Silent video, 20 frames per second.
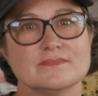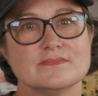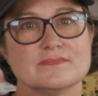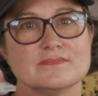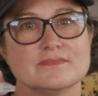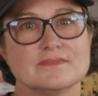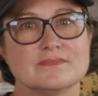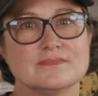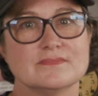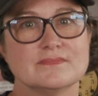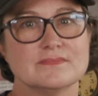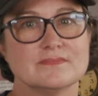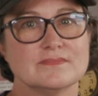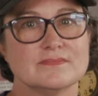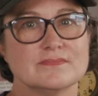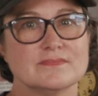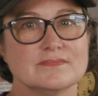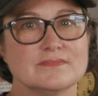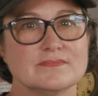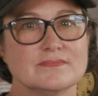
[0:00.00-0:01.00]

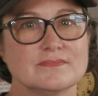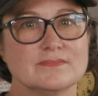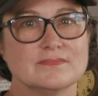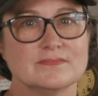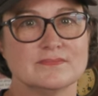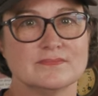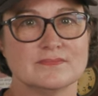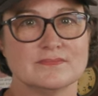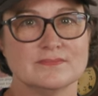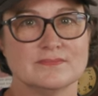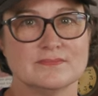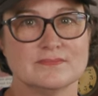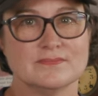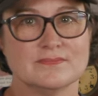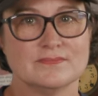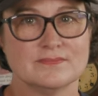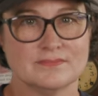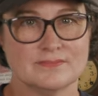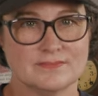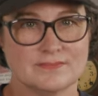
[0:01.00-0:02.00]
(not speaking)